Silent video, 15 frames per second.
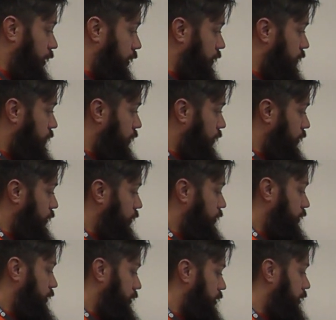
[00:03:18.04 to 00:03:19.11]

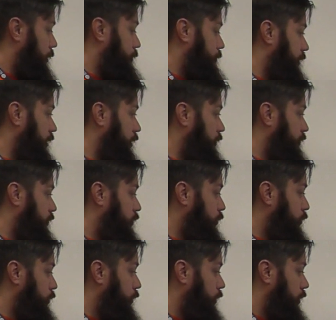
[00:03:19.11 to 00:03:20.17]
So yeah, P of
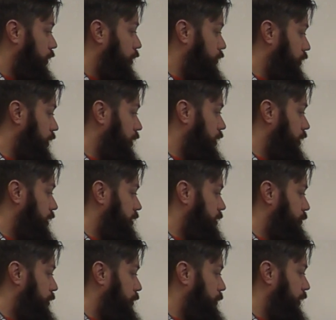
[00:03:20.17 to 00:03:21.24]
2, 3 is the
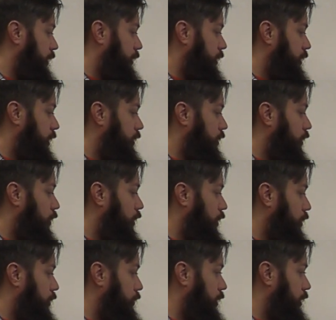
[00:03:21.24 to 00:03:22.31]
probability that
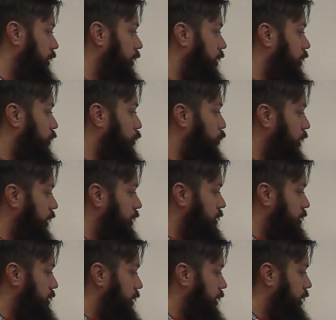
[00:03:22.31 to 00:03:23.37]
R3
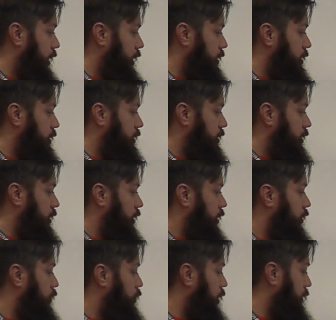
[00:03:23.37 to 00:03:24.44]
wins against
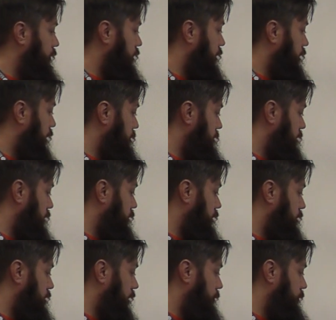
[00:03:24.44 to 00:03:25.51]
whoever comes out the
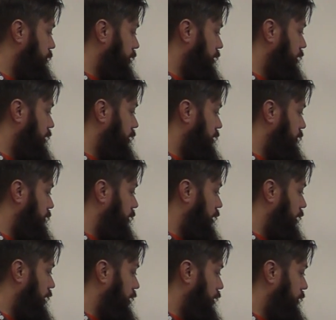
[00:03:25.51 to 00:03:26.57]
champion
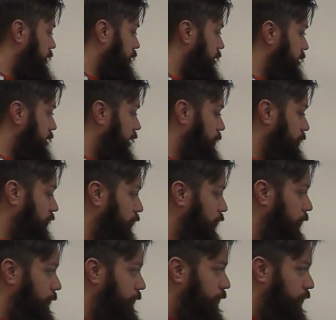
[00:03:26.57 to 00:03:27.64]
out of this game
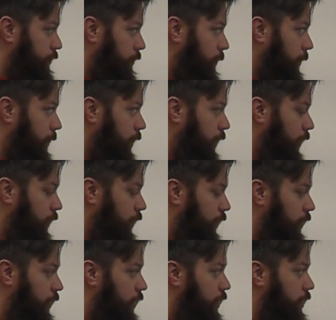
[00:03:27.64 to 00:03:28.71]
4.
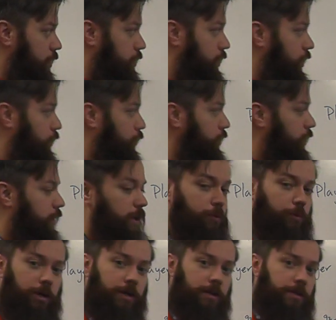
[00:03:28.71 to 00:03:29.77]
So the quantity
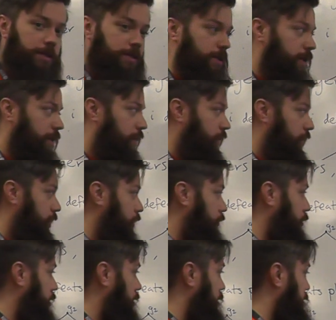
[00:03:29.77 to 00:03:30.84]
we're interested in then that we're